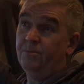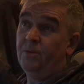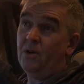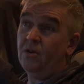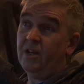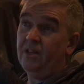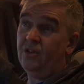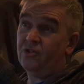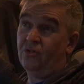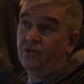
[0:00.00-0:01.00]
parking
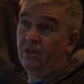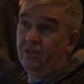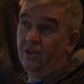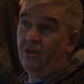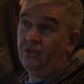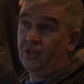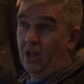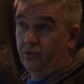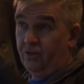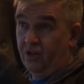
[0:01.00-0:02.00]
the truck on the hard
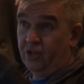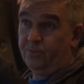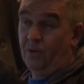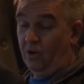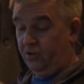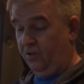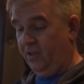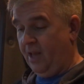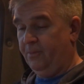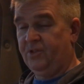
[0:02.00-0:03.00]
shoulder in a spot on
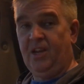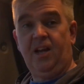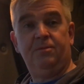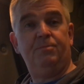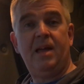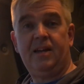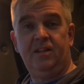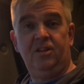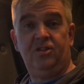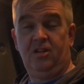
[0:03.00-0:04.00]
the M6,
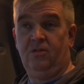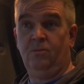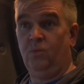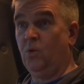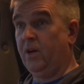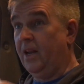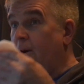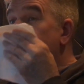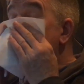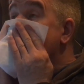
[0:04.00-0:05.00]
packing his shit up and walking
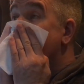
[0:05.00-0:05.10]
home.